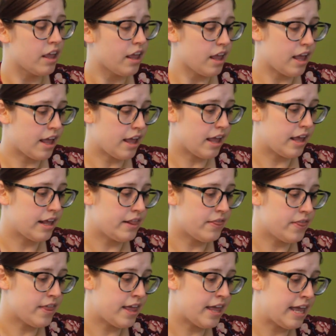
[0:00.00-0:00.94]
and
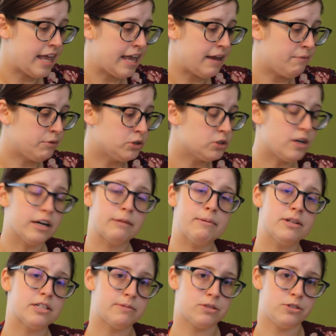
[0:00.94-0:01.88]
then we'll talk
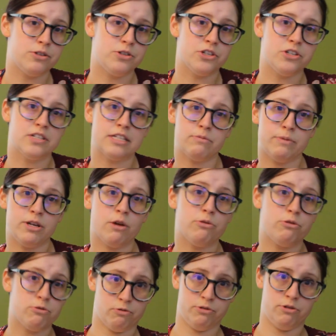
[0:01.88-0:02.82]
about substitutions as we go
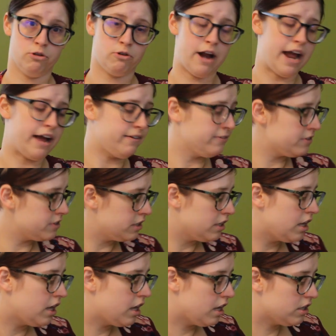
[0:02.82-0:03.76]
through the craft.
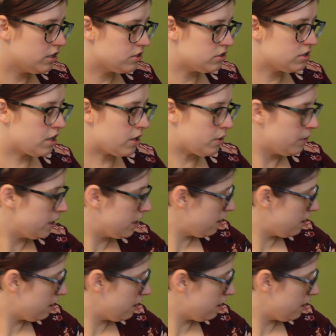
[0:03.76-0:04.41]
So